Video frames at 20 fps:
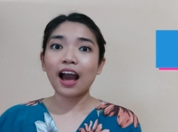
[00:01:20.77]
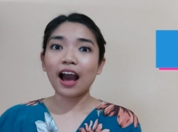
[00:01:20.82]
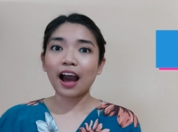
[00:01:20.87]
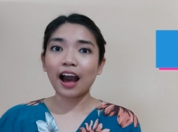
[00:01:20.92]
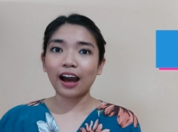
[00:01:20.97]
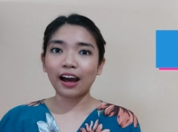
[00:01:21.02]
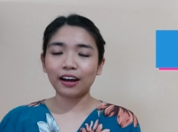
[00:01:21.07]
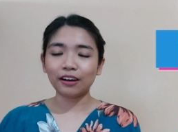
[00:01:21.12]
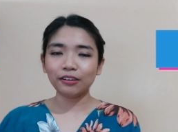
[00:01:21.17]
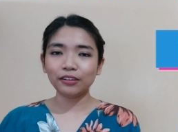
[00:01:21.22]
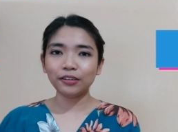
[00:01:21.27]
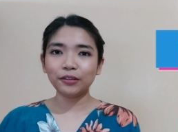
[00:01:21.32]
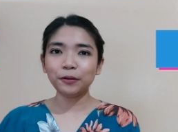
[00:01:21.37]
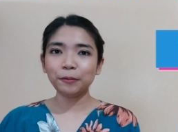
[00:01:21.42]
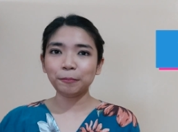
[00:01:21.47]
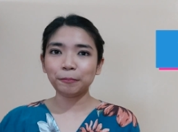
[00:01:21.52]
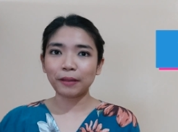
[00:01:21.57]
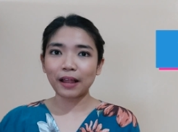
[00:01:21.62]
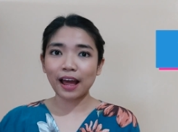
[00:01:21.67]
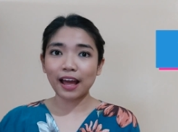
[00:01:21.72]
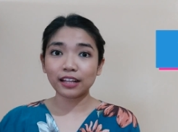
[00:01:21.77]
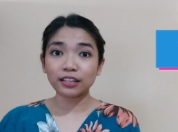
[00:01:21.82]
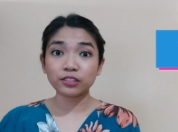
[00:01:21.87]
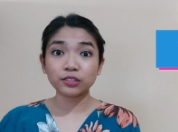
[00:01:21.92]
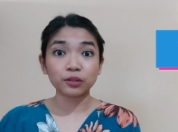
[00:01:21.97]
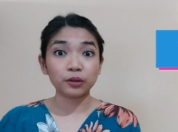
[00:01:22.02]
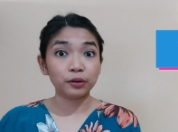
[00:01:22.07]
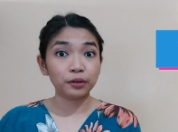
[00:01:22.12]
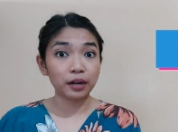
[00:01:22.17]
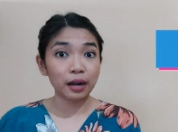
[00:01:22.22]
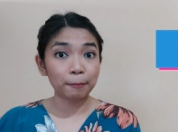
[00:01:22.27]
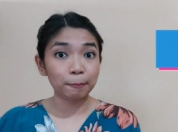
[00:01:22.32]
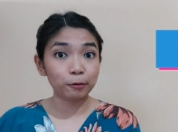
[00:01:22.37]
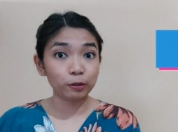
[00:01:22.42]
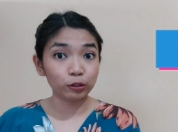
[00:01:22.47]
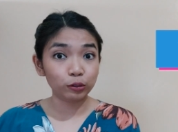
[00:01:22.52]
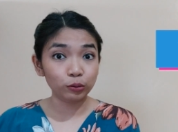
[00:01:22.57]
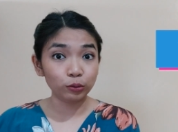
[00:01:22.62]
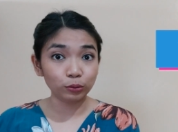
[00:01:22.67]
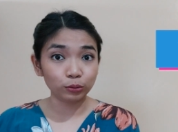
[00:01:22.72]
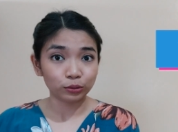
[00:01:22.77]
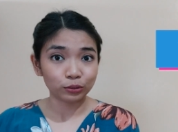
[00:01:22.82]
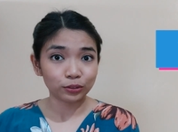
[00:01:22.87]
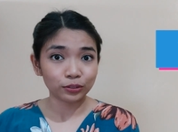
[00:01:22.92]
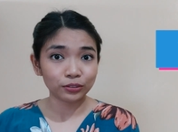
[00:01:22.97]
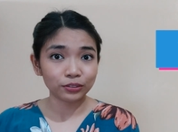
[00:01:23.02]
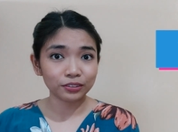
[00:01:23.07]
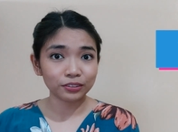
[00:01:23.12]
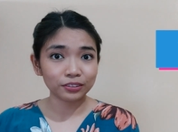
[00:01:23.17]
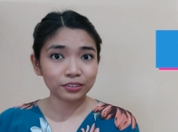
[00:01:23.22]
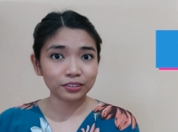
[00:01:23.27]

How do plants reproduce?